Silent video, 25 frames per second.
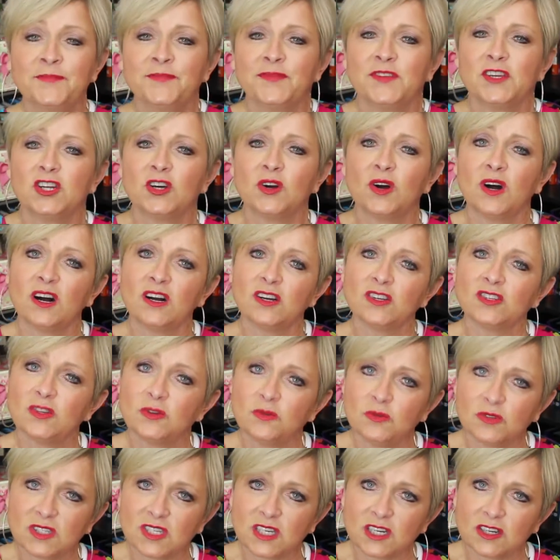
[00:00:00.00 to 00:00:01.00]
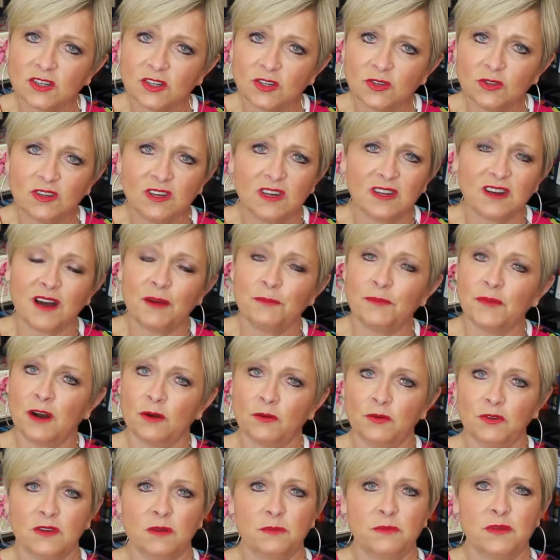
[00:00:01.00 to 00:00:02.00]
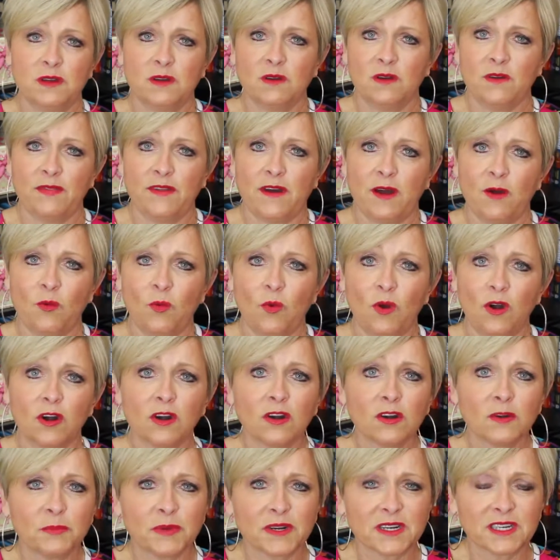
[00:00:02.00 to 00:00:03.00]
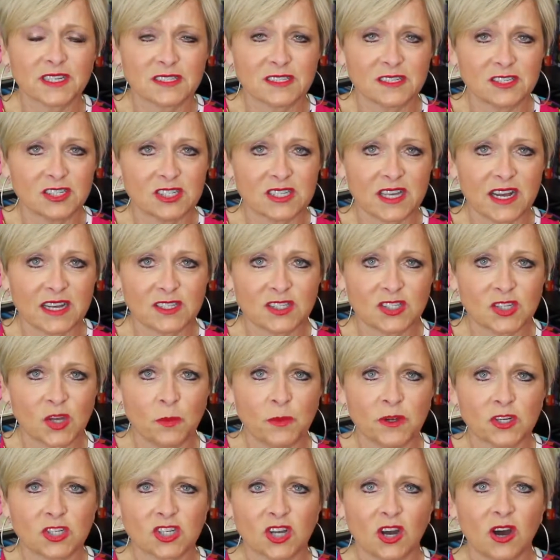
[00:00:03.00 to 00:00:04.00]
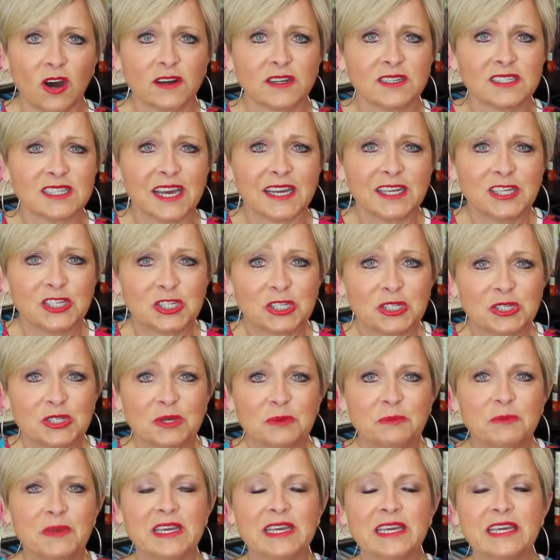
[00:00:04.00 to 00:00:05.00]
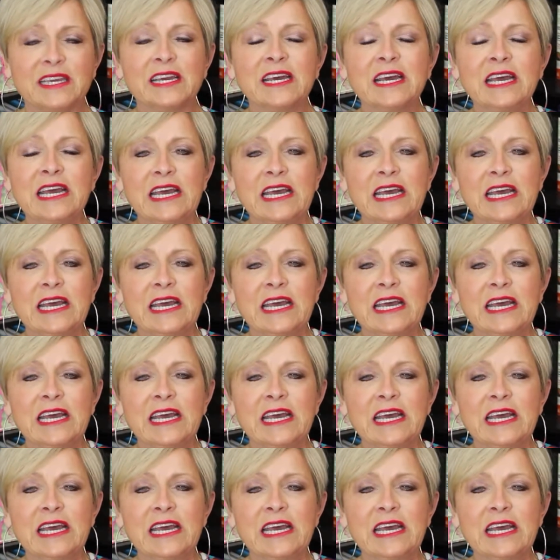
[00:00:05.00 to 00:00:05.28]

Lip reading: You know, I also will tell you that I'm not really big on that word because it just has so much connotation to me.